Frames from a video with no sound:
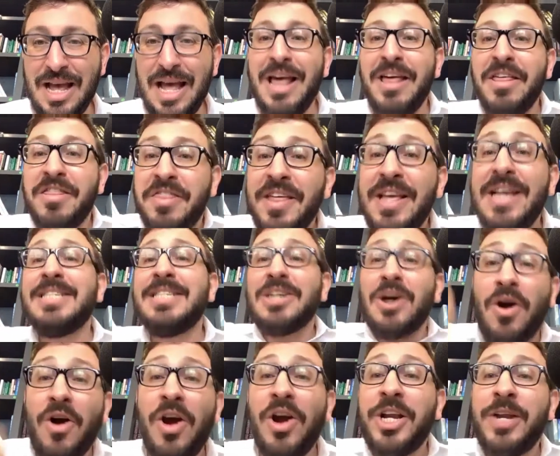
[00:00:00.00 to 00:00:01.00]
This
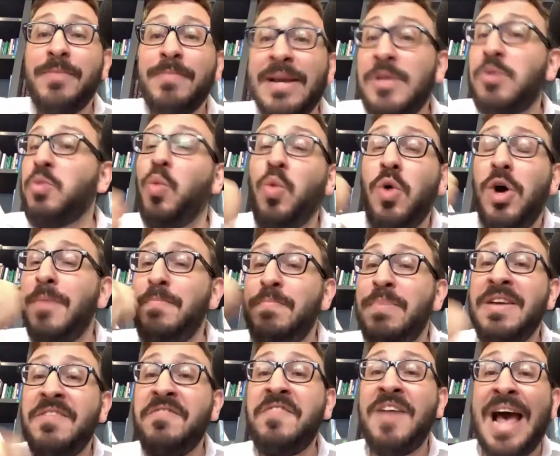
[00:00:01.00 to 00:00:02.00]
argument would
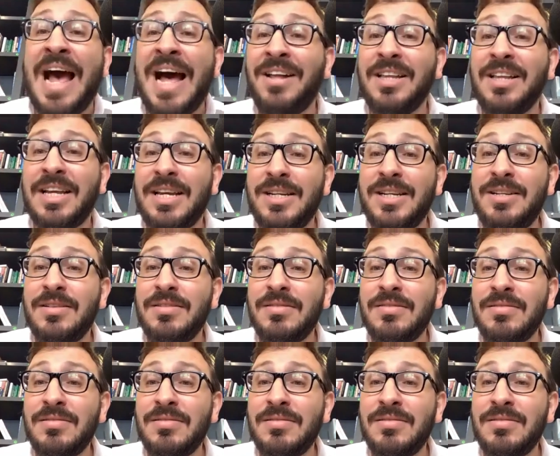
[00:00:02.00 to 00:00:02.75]
be valid